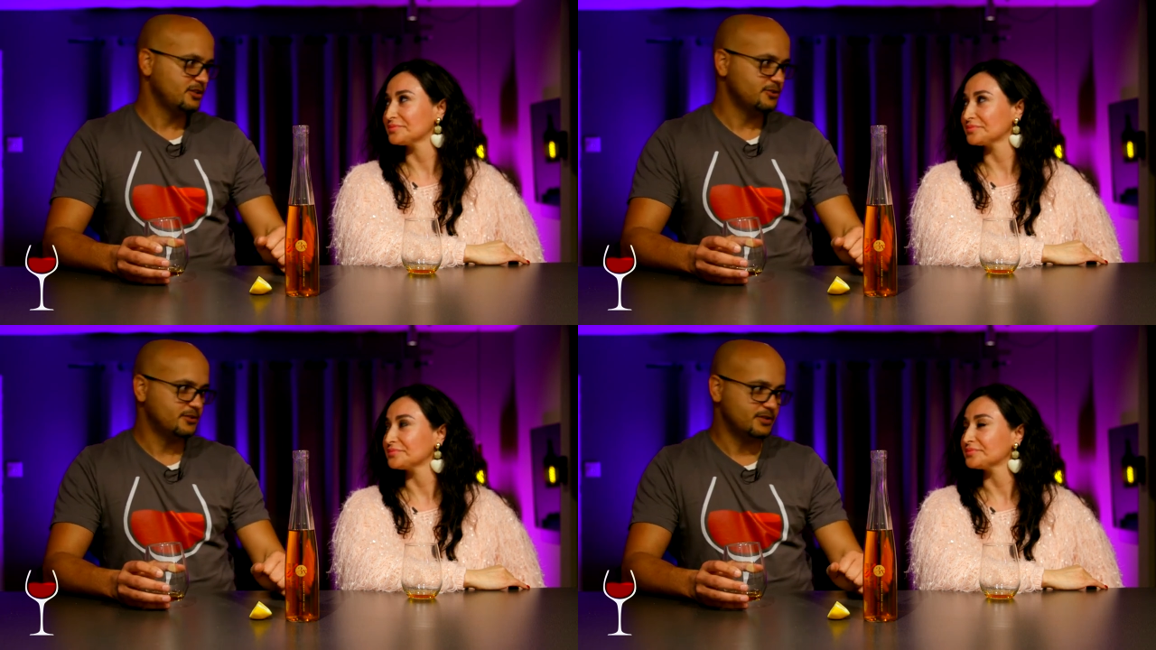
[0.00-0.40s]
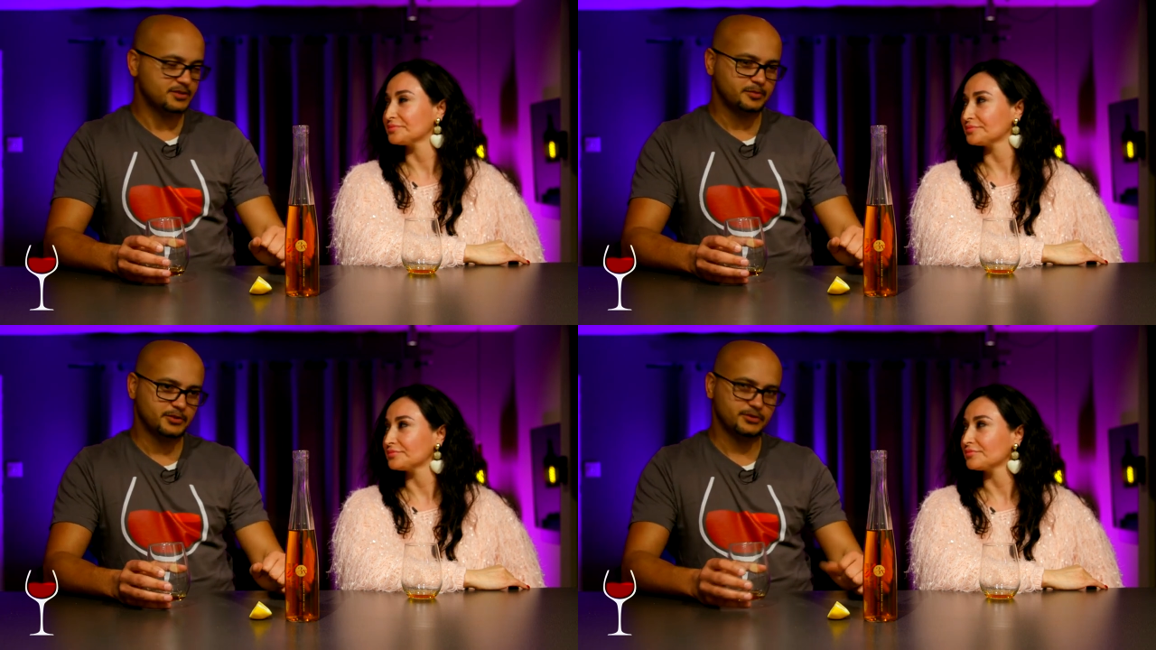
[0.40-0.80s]
Speaker 1: you know, as
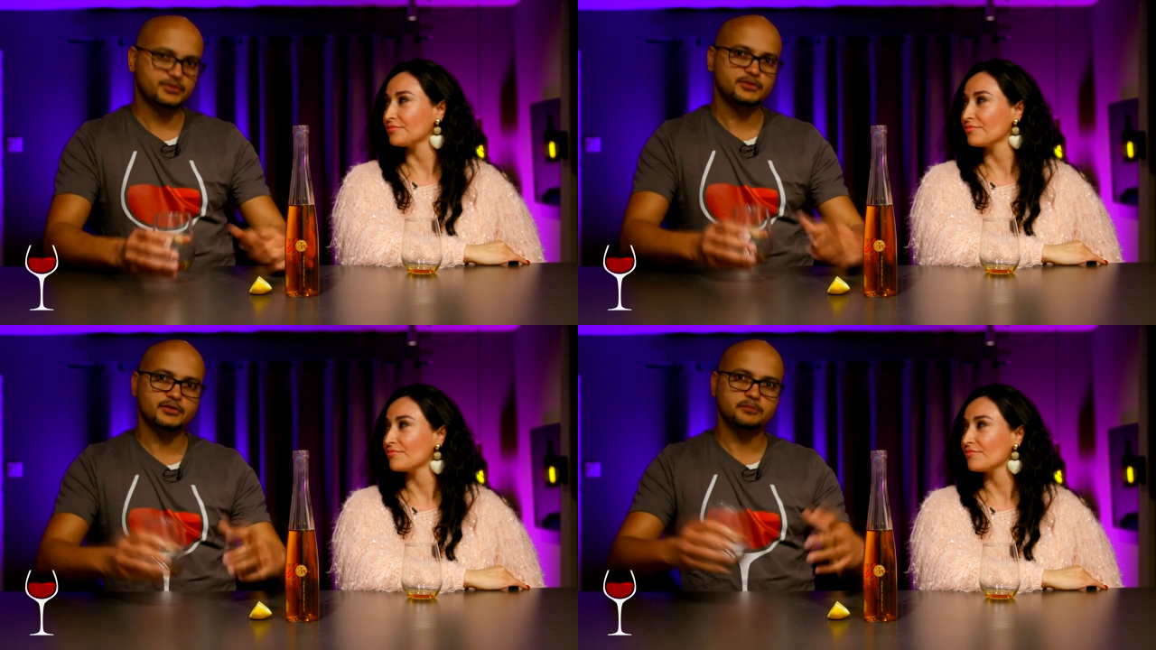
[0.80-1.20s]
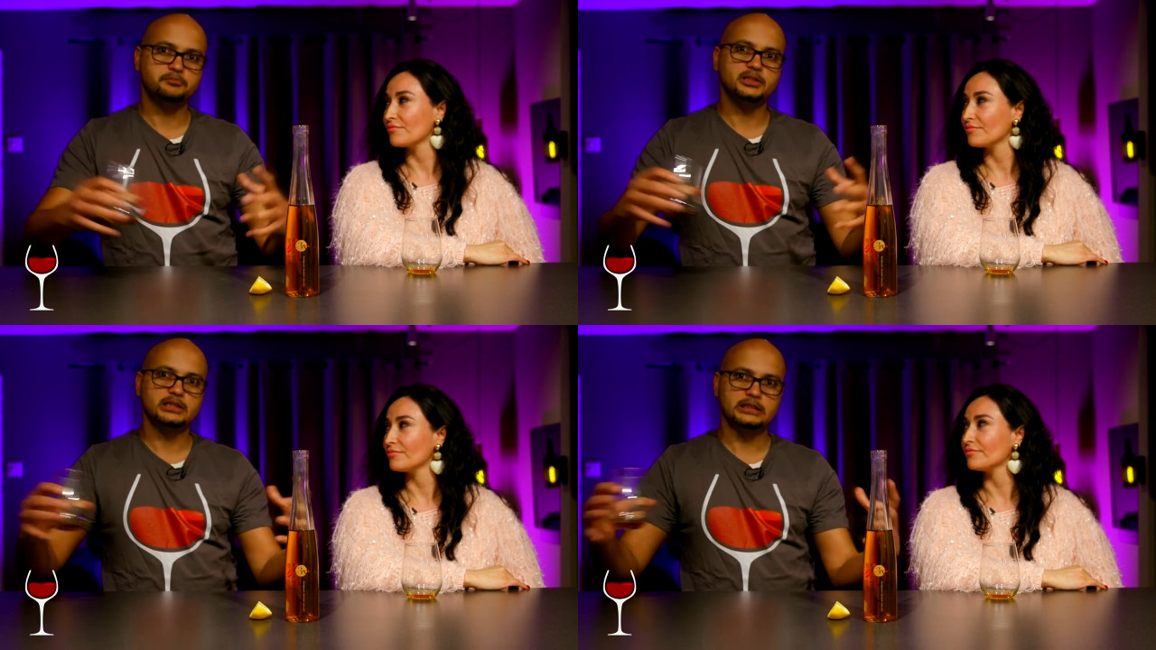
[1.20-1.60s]
opposed to the
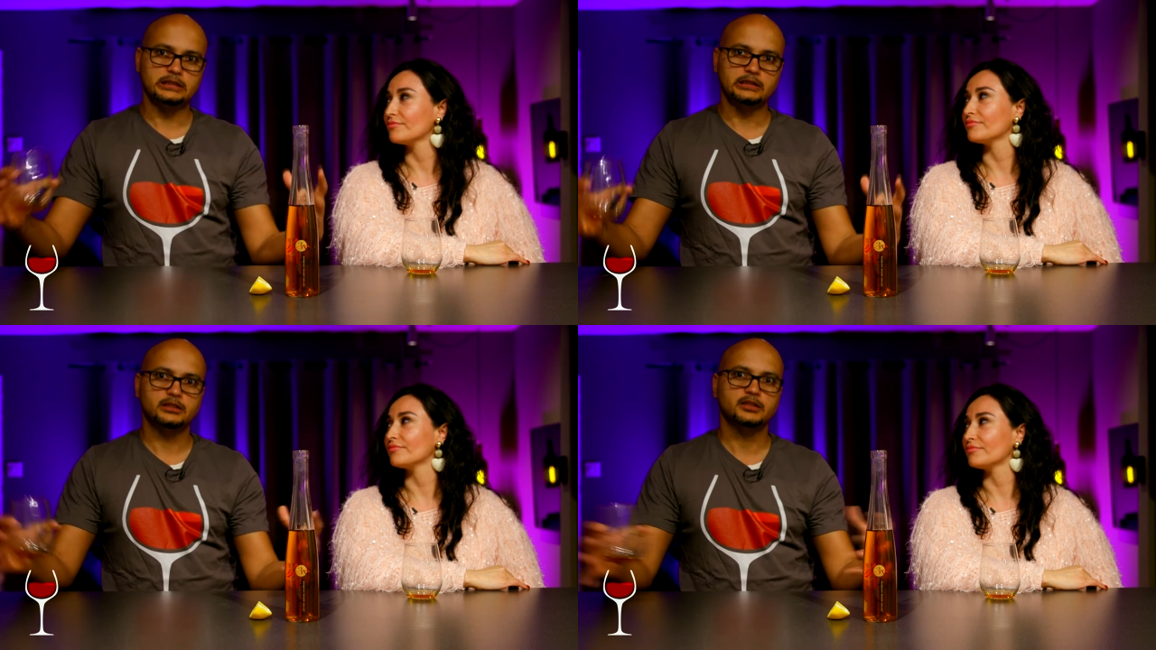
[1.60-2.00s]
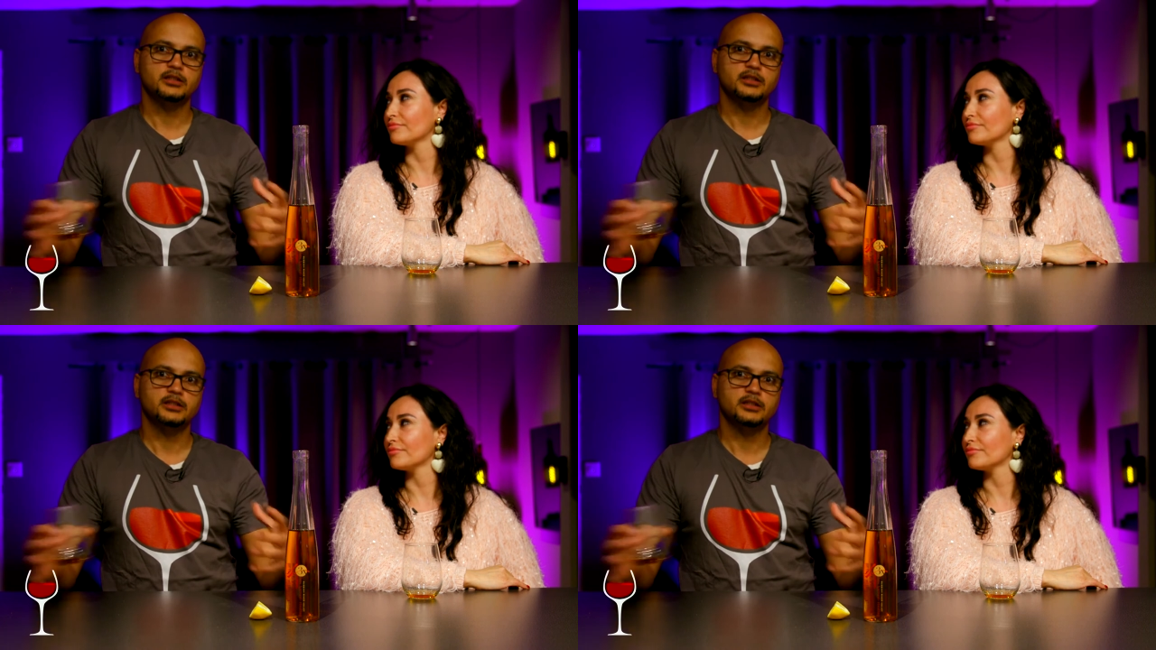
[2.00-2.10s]
big